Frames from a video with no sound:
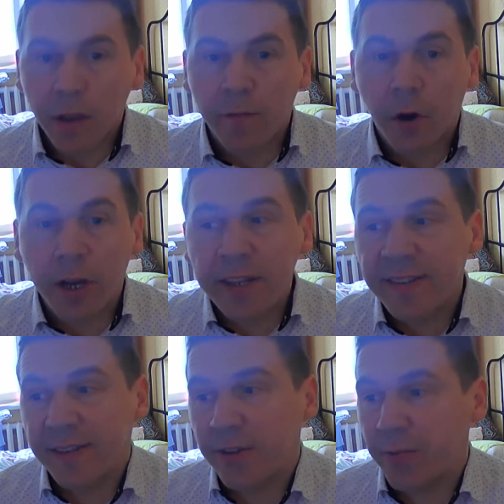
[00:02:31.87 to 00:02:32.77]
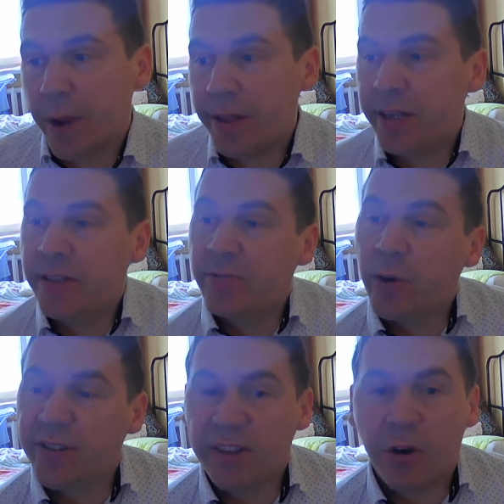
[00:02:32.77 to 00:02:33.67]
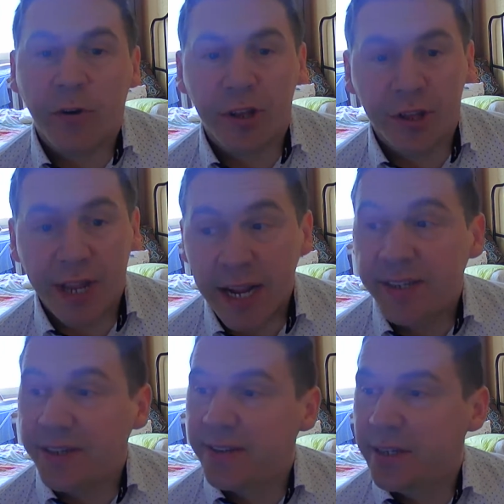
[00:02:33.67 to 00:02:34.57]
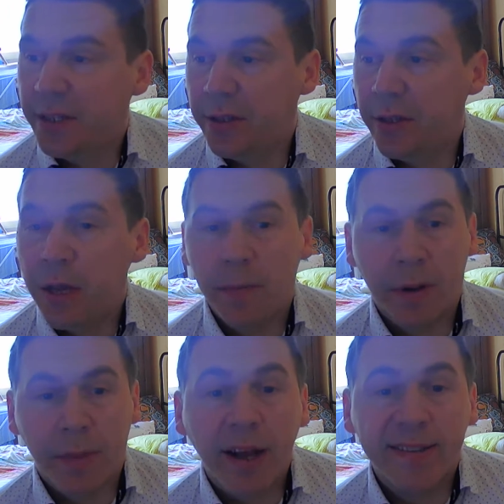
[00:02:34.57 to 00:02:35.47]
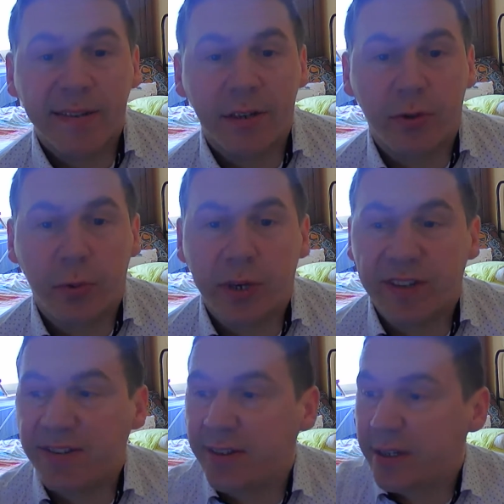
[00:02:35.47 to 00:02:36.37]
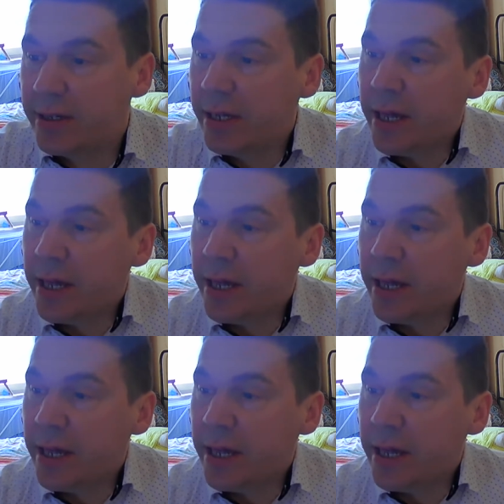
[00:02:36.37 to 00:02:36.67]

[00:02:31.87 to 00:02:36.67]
For instance, when it was originated in McMaster University,